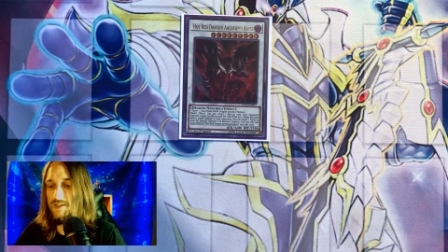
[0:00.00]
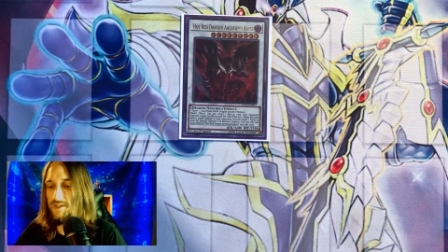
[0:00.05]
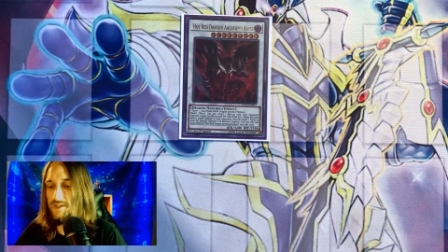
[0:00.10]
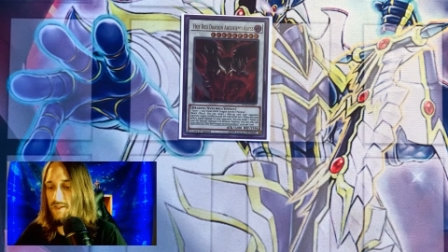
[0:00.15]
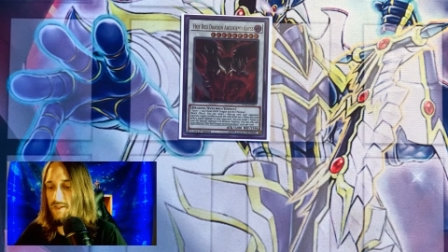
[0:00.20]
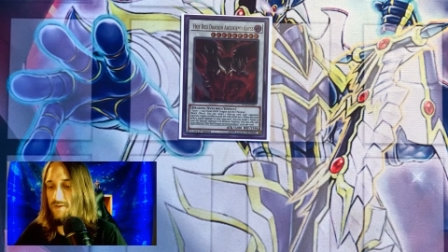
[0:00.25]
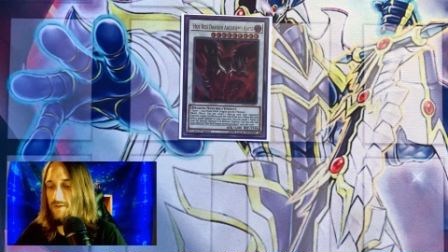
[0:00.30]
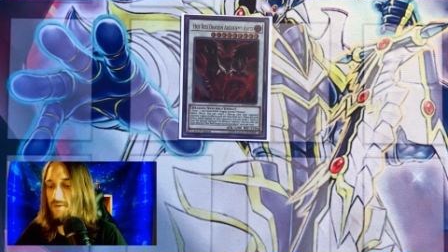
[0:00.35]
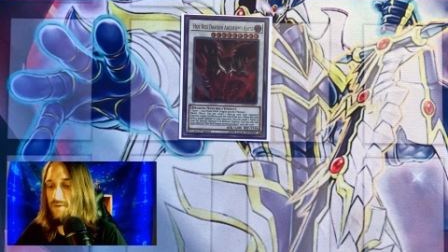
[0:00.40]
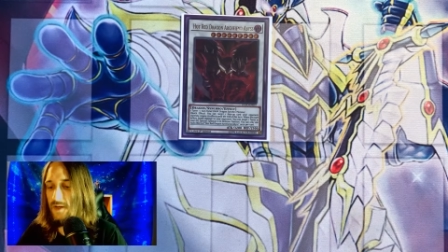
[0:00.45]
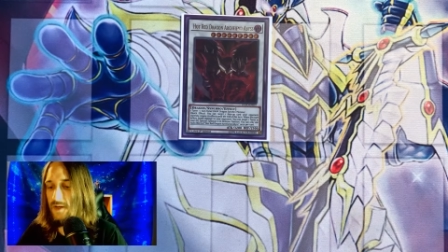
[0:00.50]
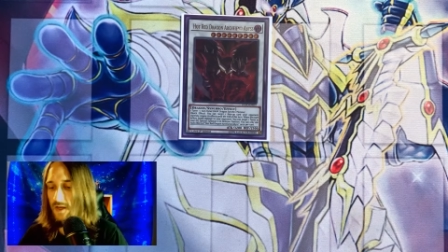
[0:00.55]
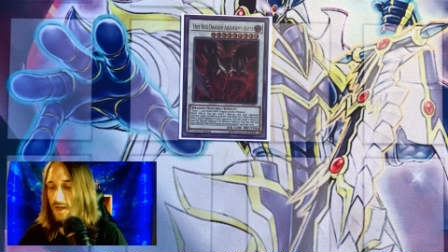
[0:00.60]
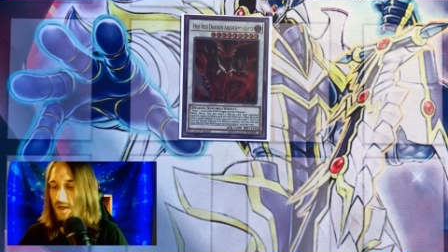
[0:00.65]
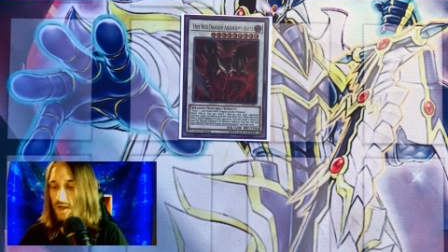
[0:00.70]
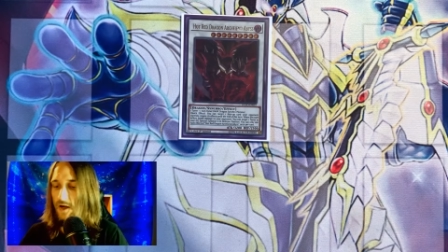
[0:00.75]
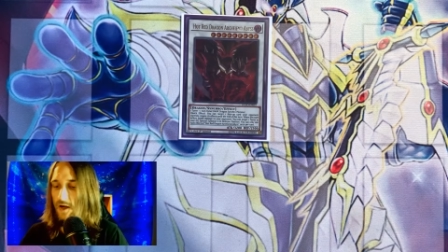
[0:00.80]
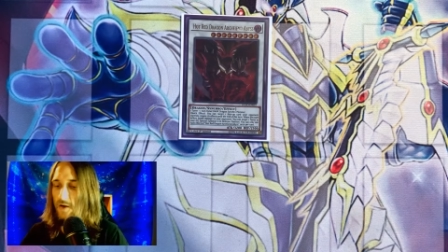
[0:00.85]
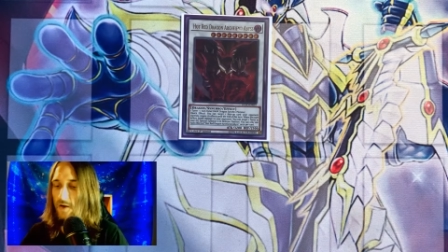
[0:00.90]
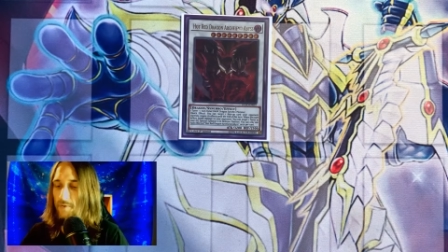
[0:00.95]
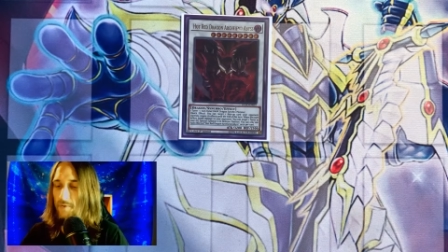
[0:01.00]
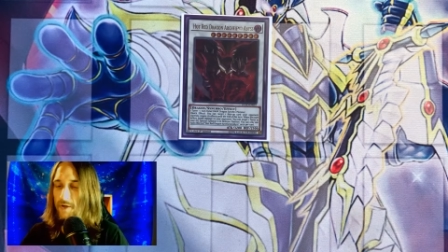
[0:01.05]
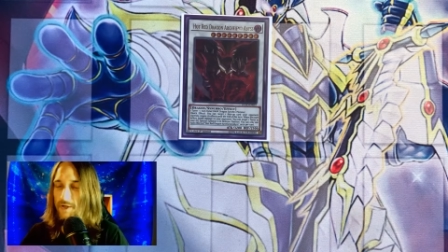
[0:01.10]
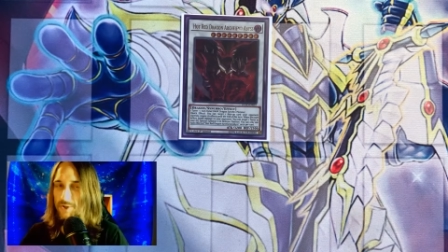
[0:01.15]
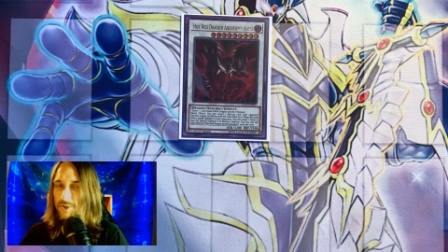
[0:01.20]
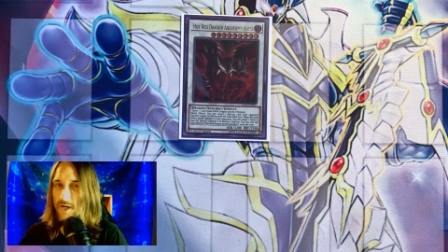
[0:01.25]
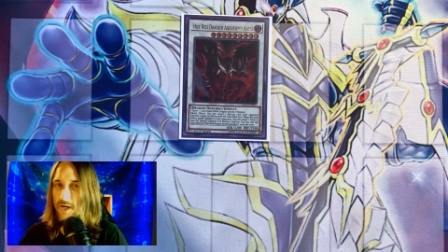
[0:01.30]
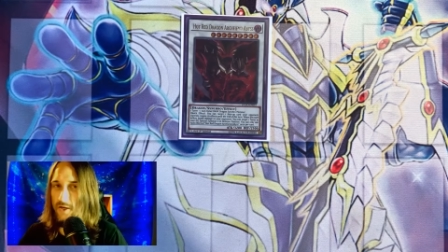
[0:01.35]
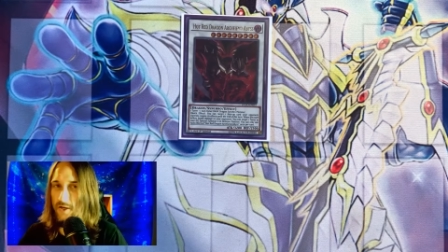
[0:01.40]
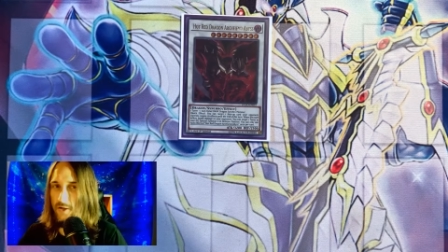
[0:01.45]
so Hot Red
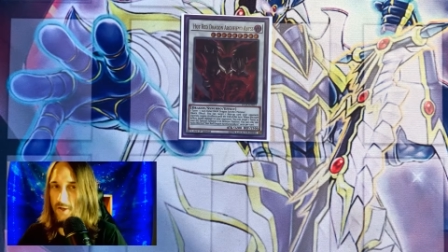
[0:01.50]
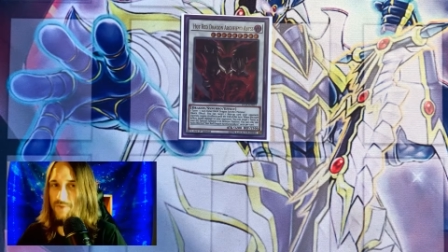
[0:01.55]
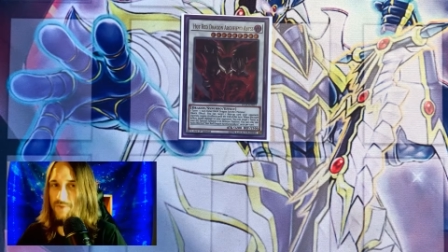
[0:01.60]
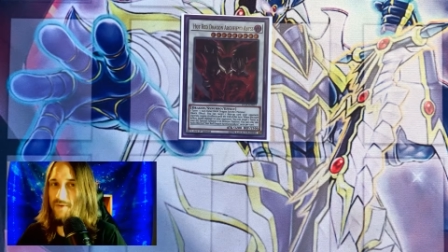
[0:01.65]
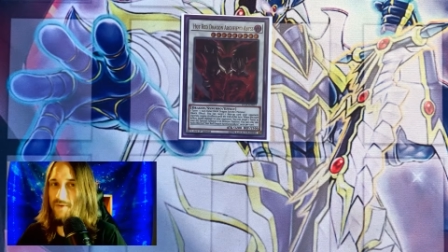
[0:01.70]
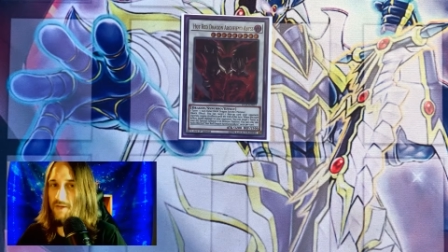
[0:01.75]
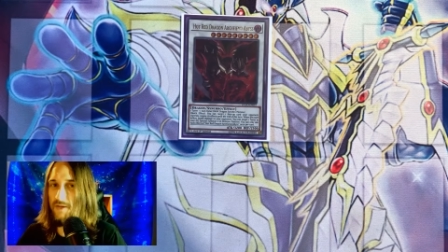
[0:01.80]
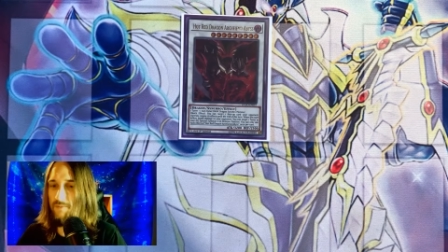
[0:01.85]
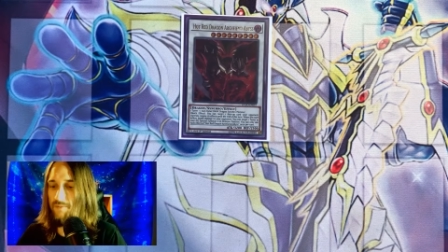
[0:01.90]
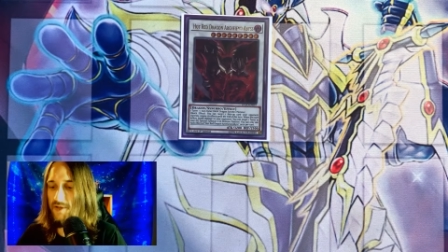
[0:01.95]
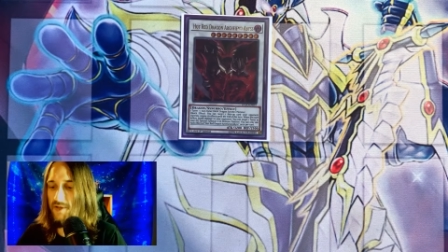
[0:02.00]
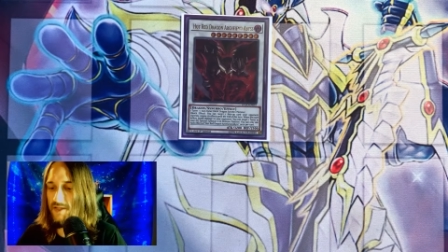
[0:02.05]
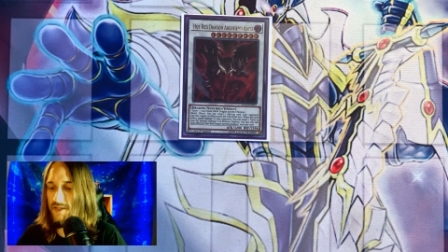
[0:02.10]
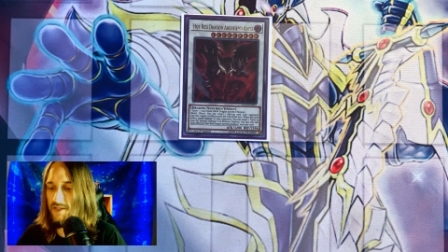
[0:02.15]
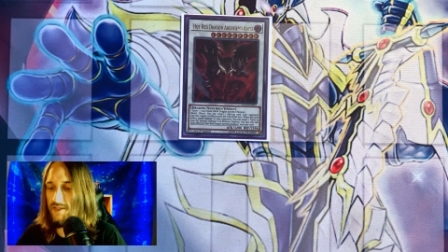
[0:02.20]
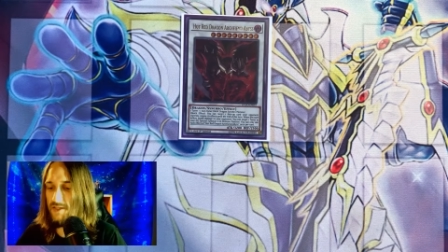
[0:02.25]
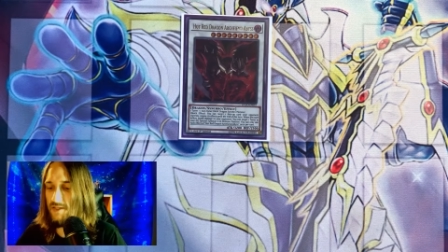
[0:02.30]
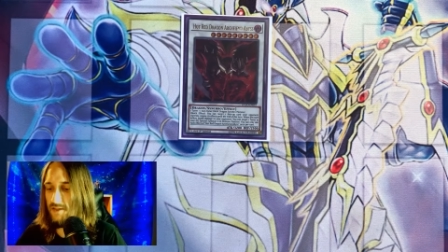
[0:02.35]
Dragon Archfiend Abyss